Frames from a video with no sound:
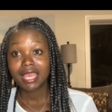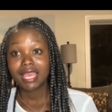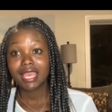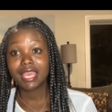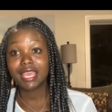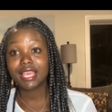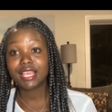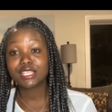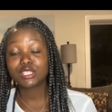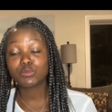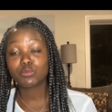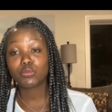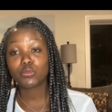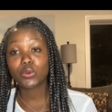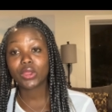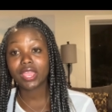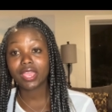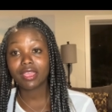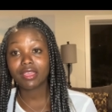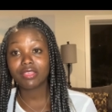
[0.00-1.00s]
is
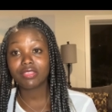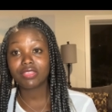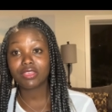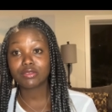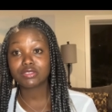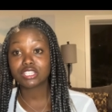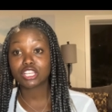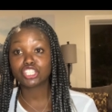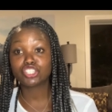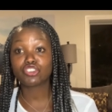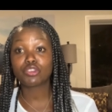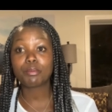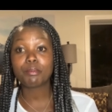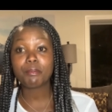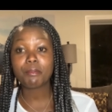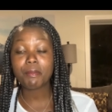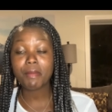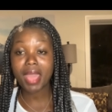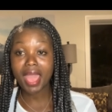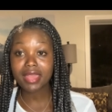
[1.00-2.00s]
where there's a
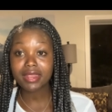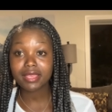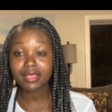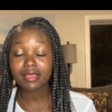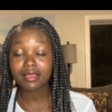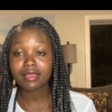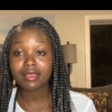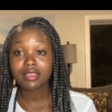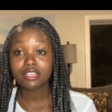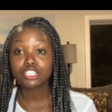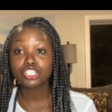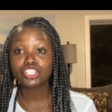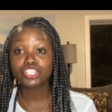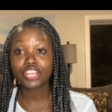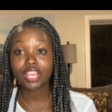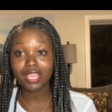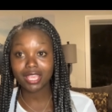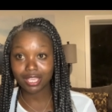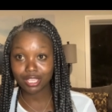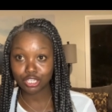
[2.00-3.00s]
dramatic
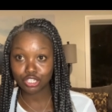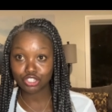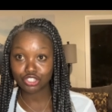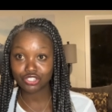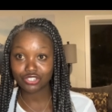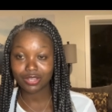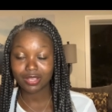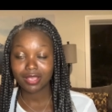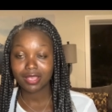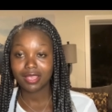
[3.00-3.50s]
change